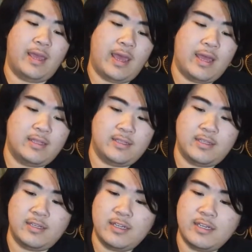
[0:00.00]
and
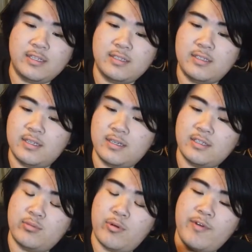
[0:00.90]

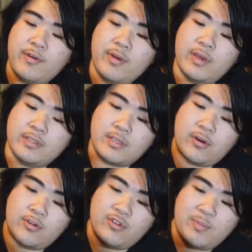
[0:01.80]
today's review is
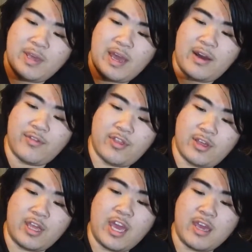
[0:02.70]
going to be on the
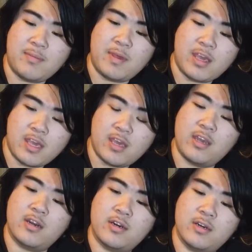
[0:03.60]

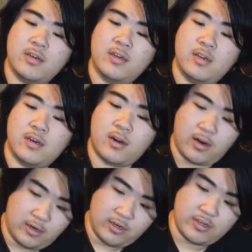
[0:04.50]
EAR
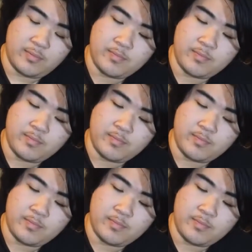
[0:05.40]
Lark.